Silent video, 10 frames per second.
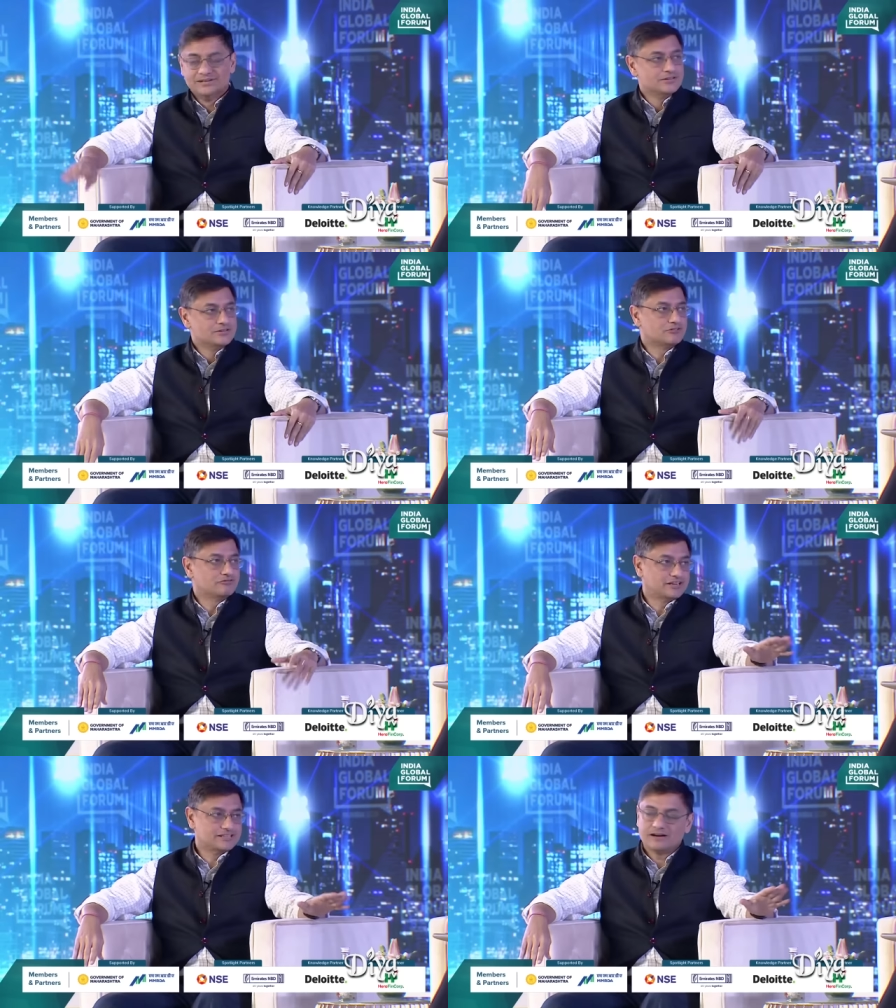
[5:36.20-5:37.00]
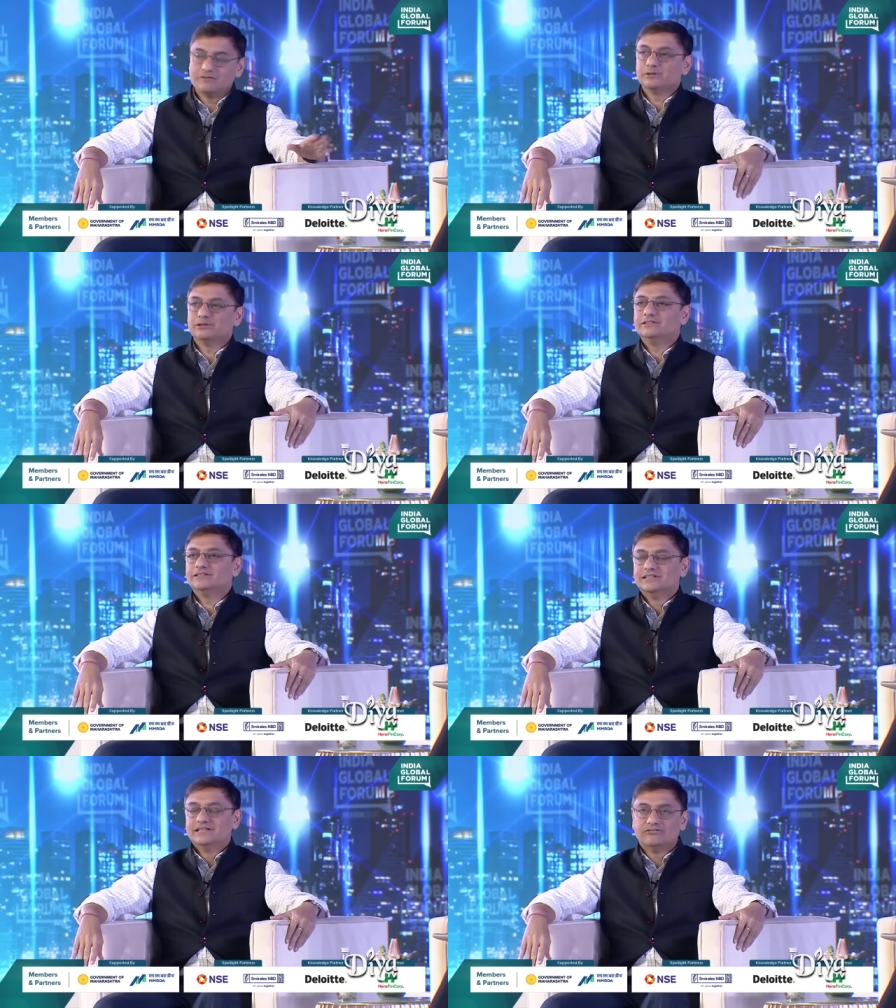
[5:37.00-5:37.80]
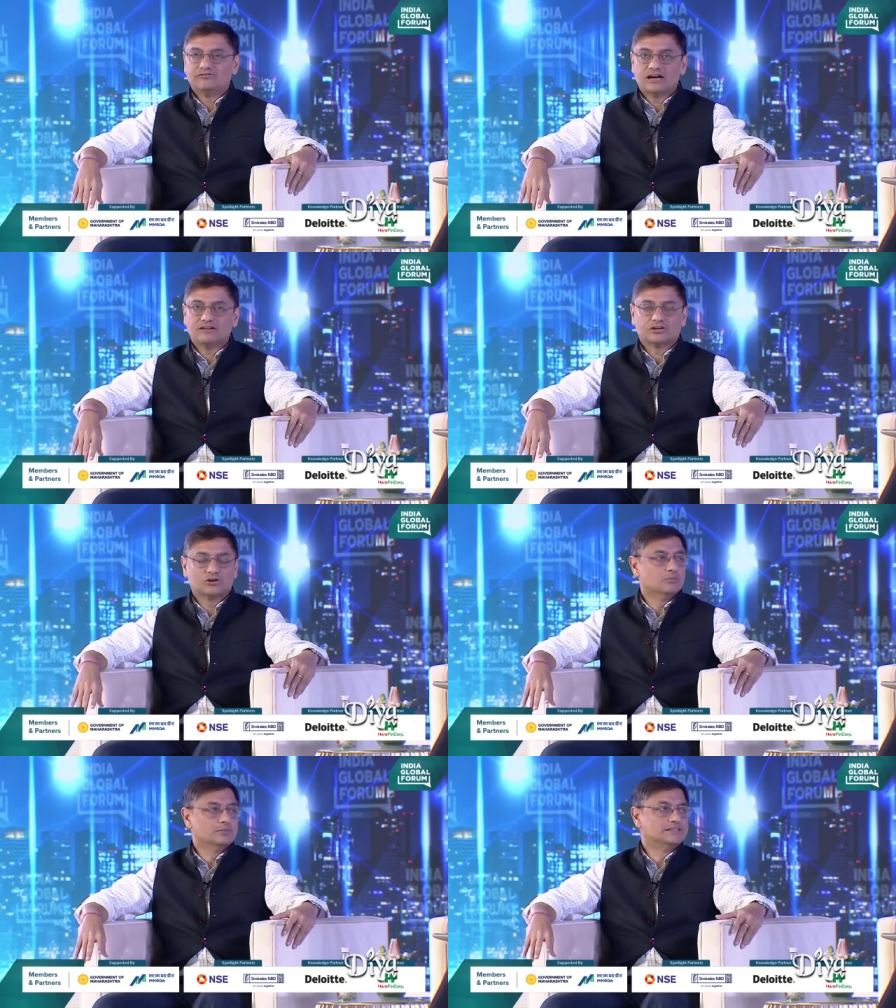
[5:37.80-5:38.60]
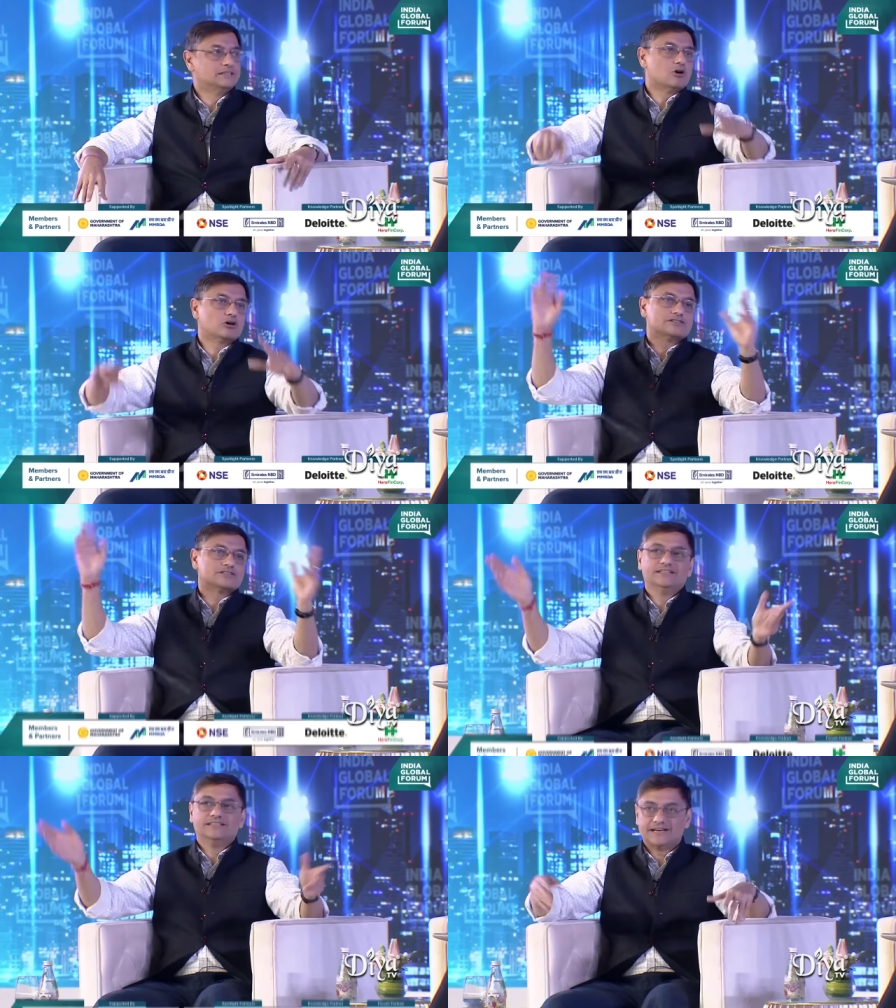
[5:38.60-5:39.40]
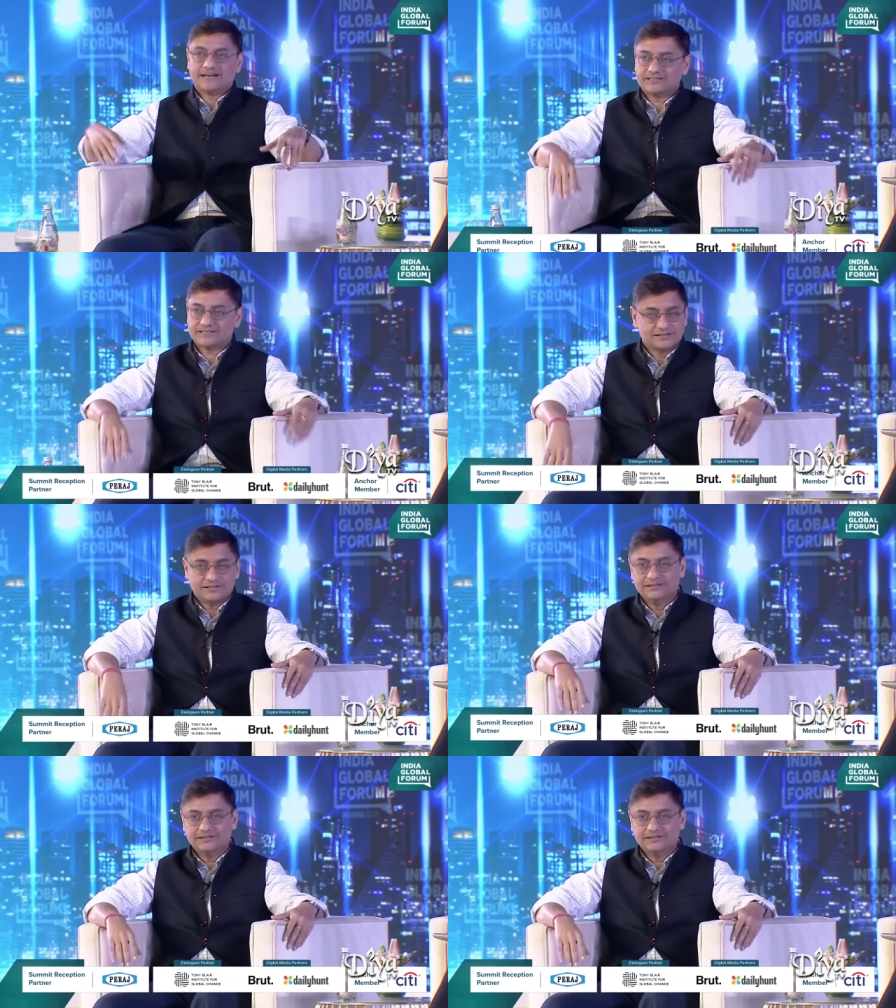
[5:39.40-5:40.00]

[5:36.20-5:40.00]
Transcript: So for example, if you have the Global Democracy Index,